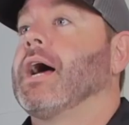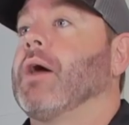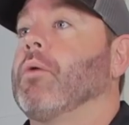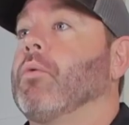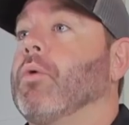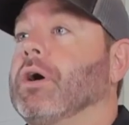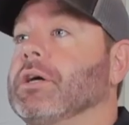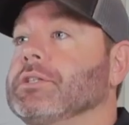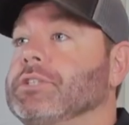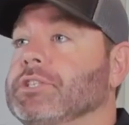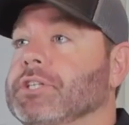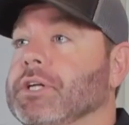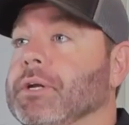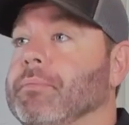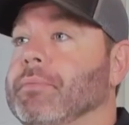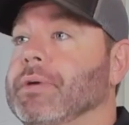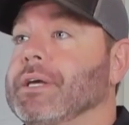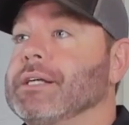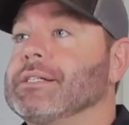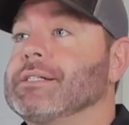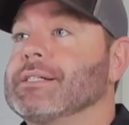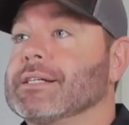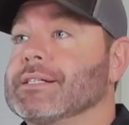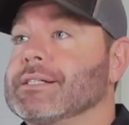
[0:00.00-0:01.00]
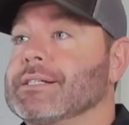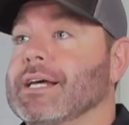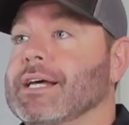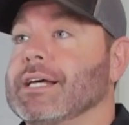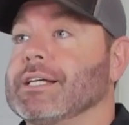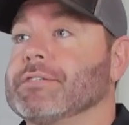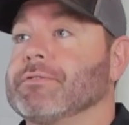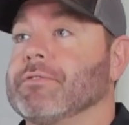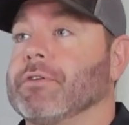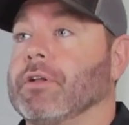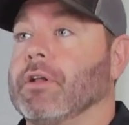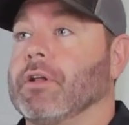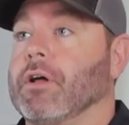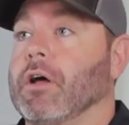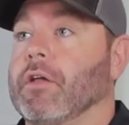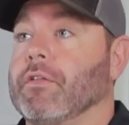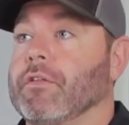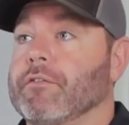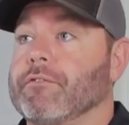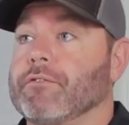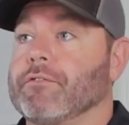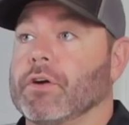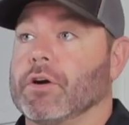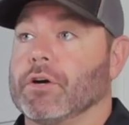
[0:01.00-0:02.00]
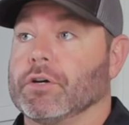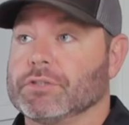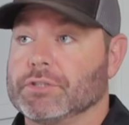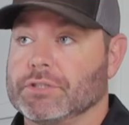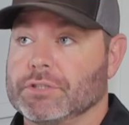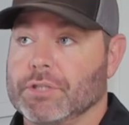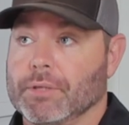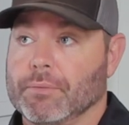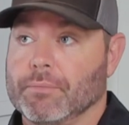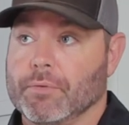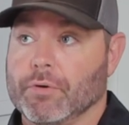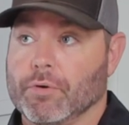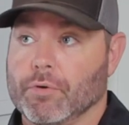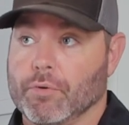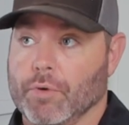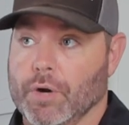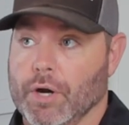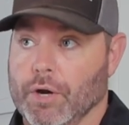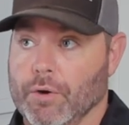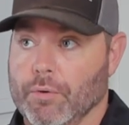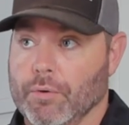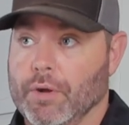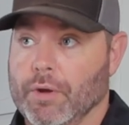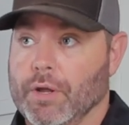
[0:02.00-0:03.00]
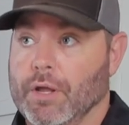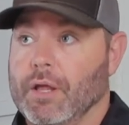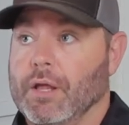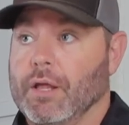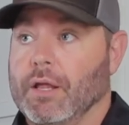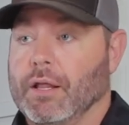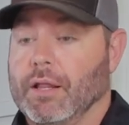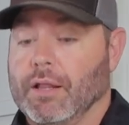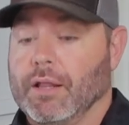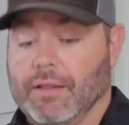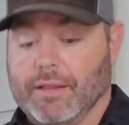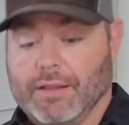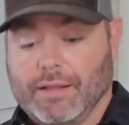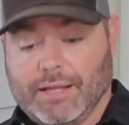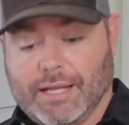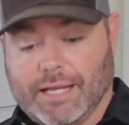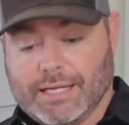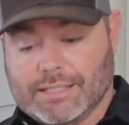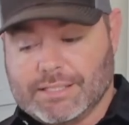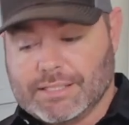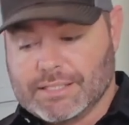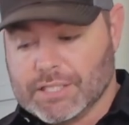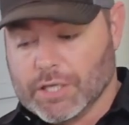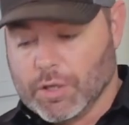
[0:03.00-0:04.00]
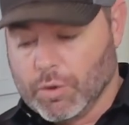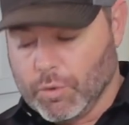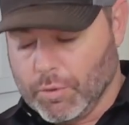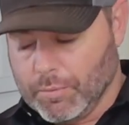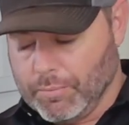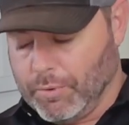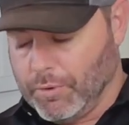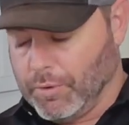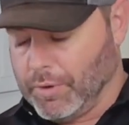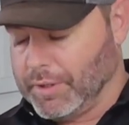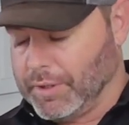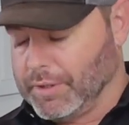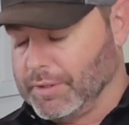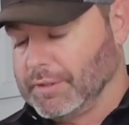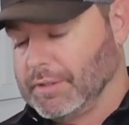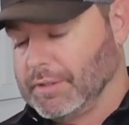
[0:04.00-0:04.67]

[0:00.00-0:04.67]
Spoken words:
want you to be successful on the first grow. That's so important.